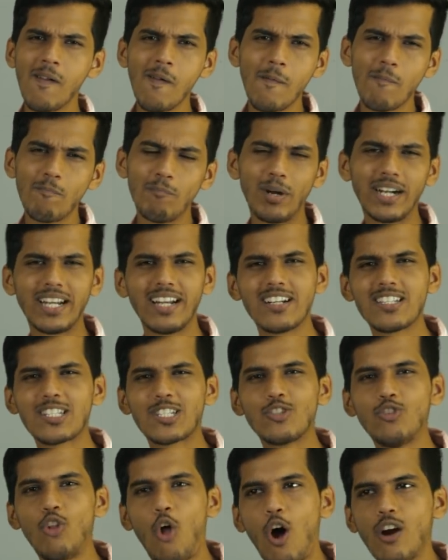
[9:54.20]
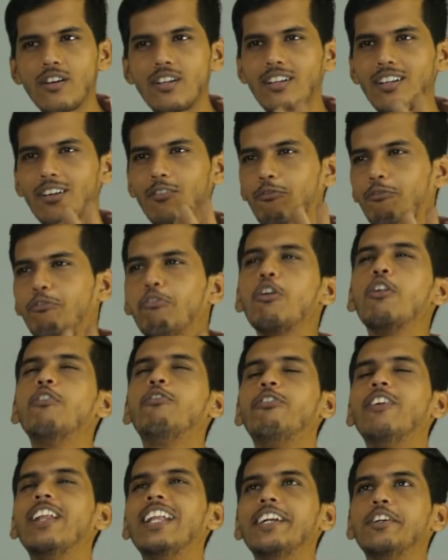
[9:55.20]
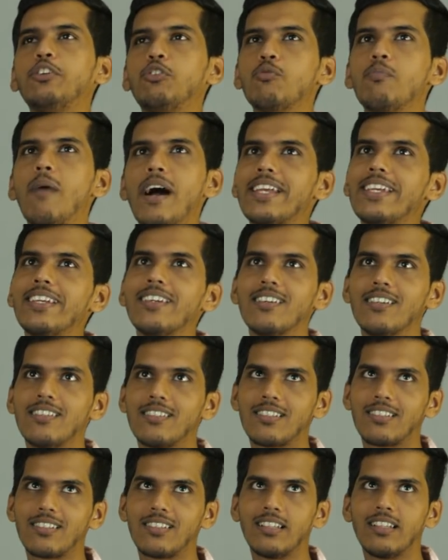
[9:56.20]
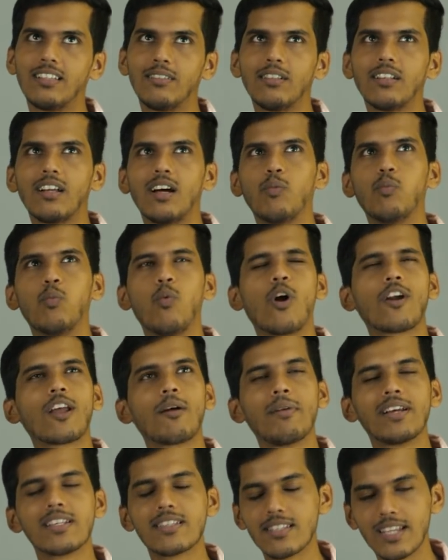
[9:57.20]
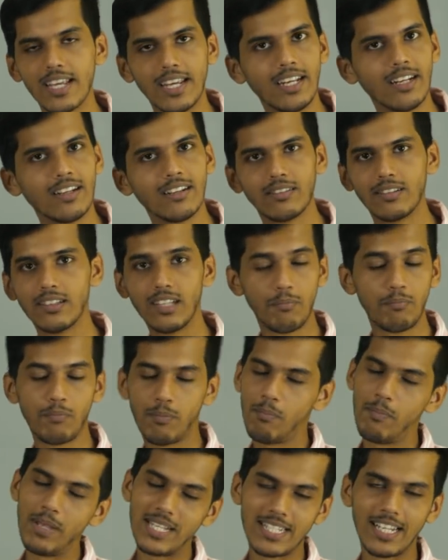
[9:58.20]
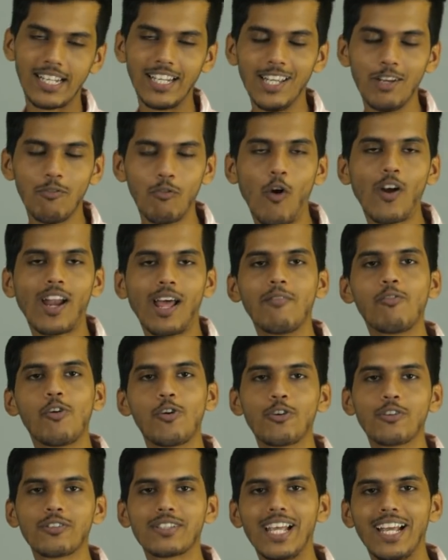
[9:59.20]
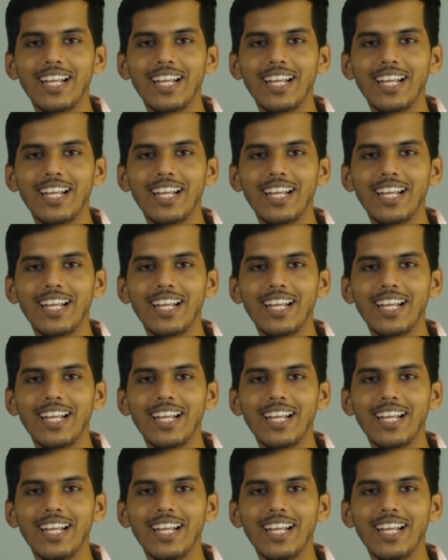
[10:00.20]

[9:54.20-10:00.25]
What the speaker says: but it's not fulfilling to my ears. What am I saying? Basically what I want to say